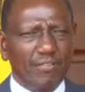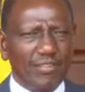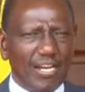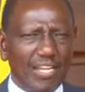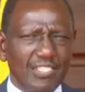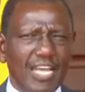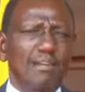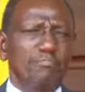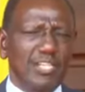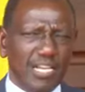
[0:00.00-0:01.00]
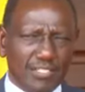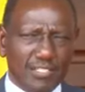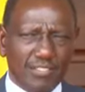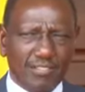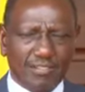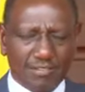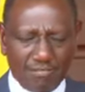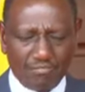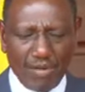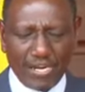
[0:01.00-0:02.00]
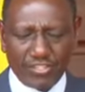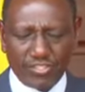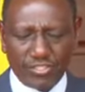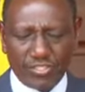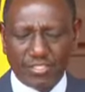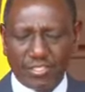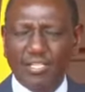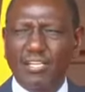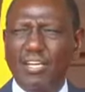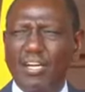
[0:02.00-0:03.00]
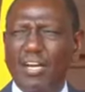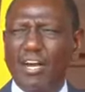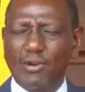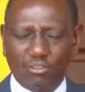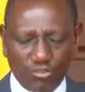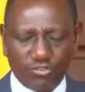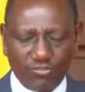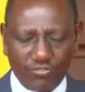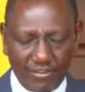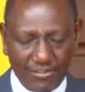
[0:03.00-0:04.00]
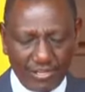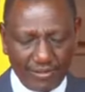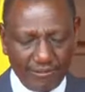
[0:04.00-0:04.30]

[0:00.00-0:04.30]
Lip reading: that has helped us manage our cost of living,